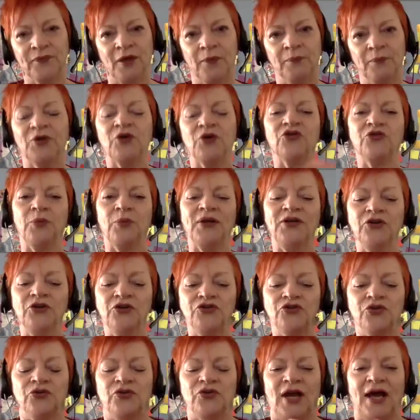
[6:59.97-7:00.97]
Because when you
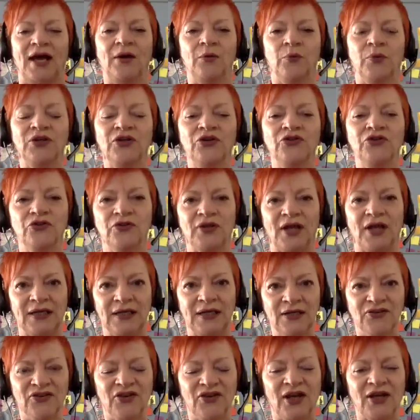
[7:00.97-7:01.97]
do that
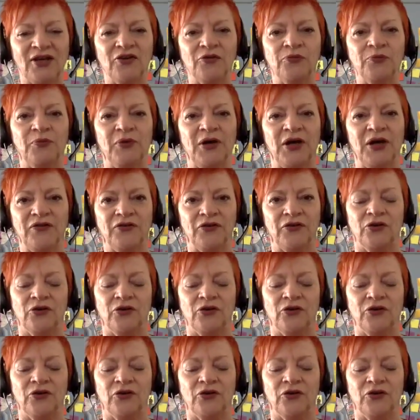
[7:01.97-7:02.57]
intake of breath,